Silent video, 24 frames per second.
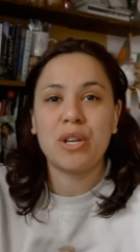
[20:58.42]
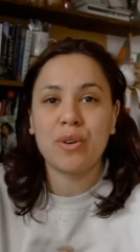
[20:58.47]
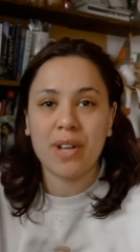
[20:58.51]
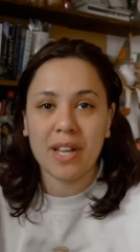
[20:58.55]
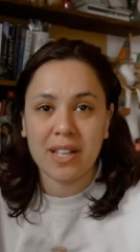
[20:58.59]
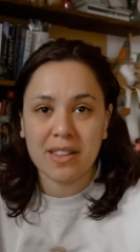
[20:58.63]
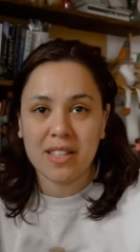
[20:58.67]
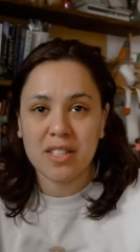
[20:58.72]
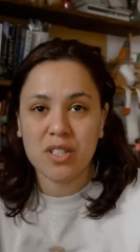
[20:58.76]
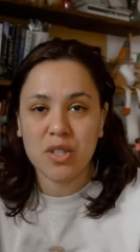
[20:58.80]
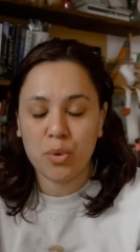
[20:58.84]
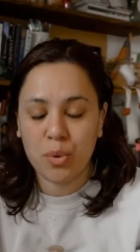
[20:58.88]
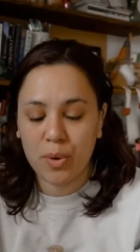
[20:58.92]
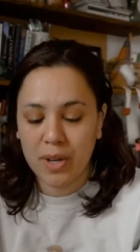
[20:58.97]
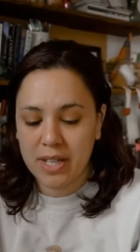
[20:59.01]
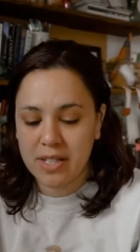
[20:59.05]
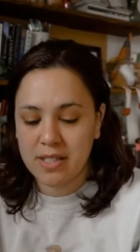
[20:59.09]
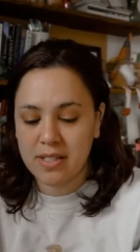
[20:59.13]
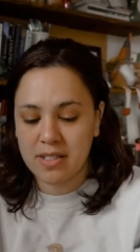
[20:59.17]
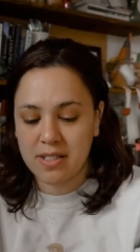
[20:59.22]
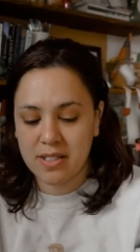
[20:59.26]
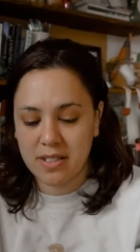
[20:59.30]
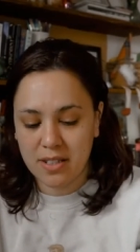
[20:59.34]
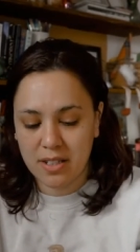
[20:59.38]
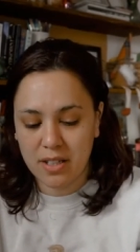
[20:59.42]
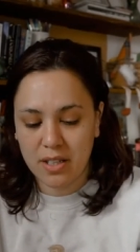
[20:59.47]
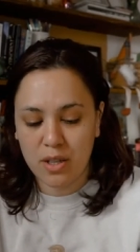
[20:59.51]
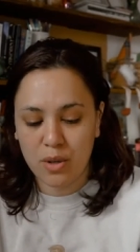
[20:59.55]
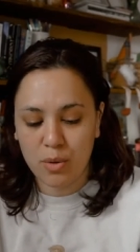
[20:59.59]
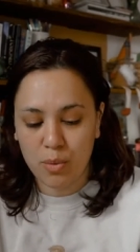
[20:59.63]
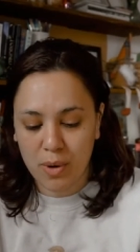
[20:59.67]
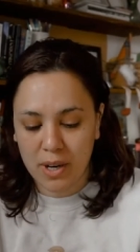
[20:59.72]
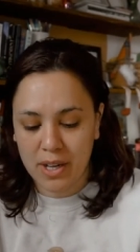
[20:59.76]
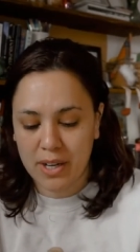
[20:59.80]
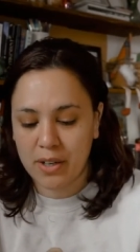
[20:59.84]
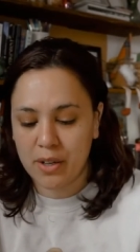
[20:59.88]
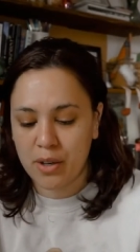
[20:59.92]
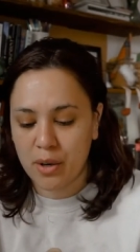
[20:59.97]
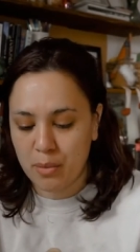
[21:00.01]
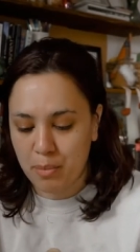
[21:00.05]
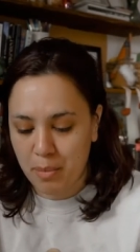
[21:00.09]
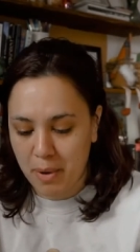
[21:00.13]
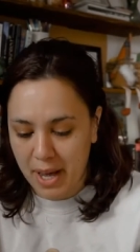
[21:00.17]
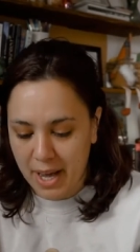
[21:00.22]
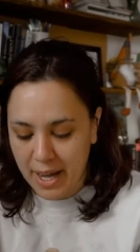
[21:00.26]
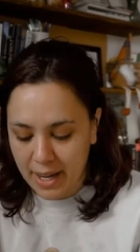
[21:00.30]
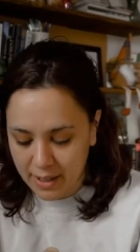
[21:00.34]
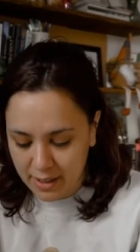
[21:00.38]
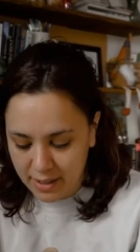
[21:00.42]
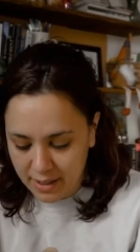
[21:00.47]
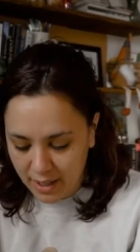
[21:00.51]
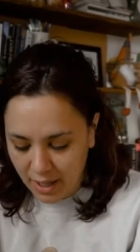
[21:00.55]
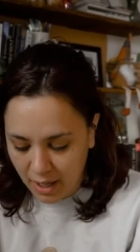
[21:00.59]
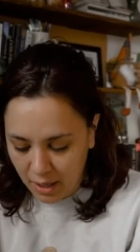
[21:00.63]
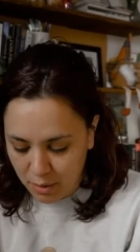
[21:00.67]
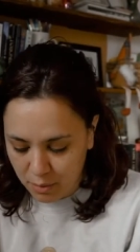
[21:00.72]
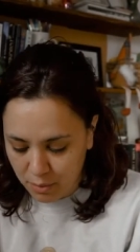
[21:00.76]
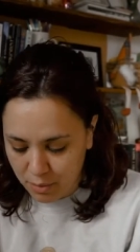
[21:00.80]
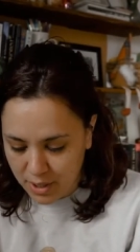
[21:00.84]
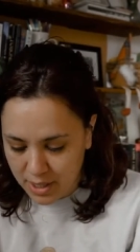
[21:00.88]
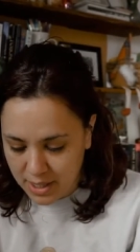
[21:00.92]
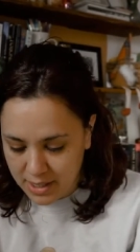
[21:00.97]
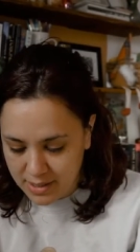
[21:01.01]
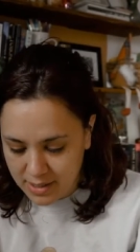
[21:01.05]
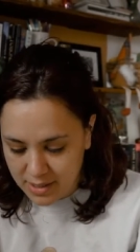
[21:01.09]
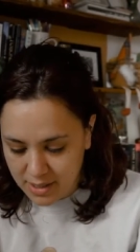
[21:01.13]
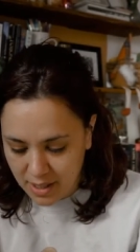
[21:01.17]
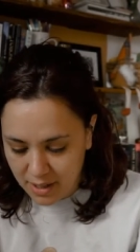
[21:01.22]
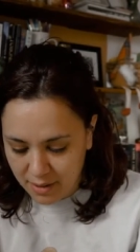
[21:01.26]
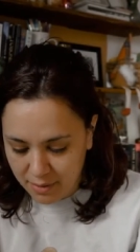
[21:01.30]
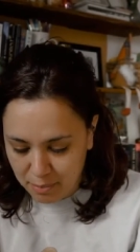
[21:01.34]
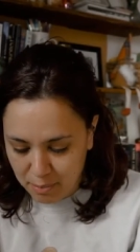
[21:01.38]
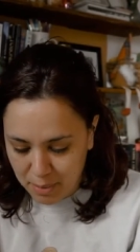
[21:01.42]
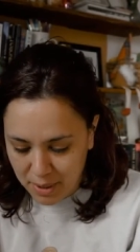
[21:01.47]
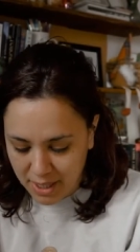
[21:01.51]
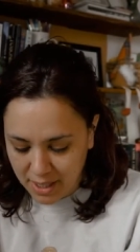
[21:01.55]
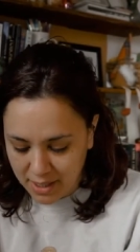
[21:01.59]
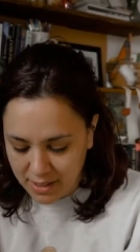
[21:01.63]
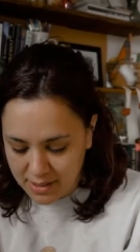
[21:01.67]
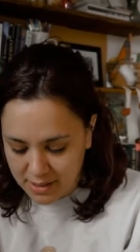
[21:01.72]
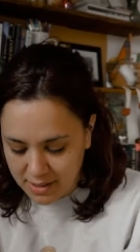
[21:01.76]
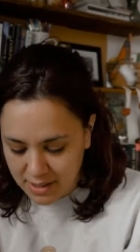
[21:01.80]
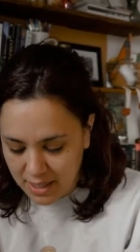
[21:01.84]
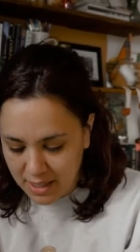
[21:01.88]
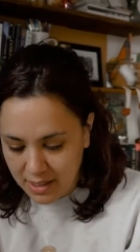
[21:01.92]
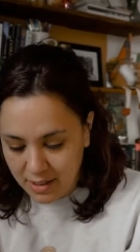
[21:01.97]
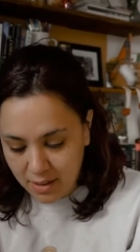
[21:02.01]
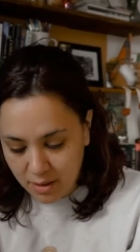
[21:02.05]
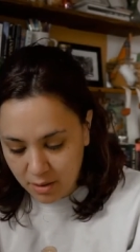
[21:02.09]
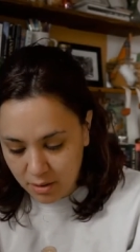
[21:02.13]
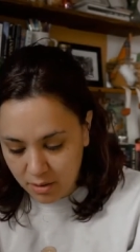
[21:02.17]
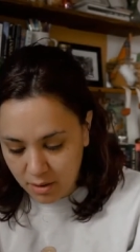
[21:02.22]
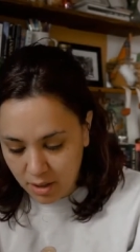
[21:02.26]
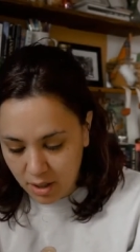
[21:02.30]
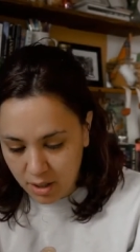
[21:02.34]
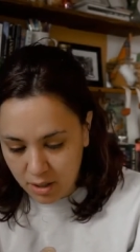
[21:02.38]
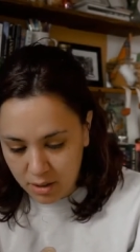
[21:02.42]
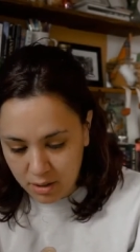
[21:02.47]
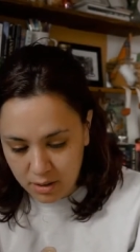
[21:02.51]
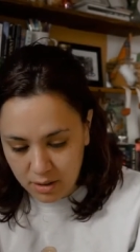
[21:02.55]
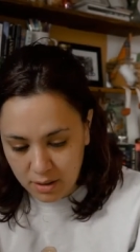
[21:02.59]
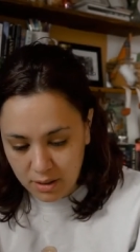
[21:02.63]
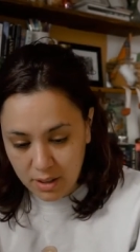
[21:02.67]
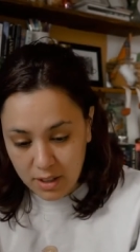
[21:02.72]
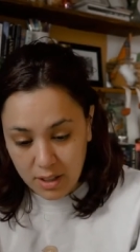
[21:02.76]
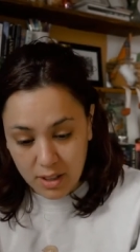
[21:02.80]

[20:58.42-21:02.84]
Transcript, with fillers: you get the twist, you want to go back and read stuff because then it'll all,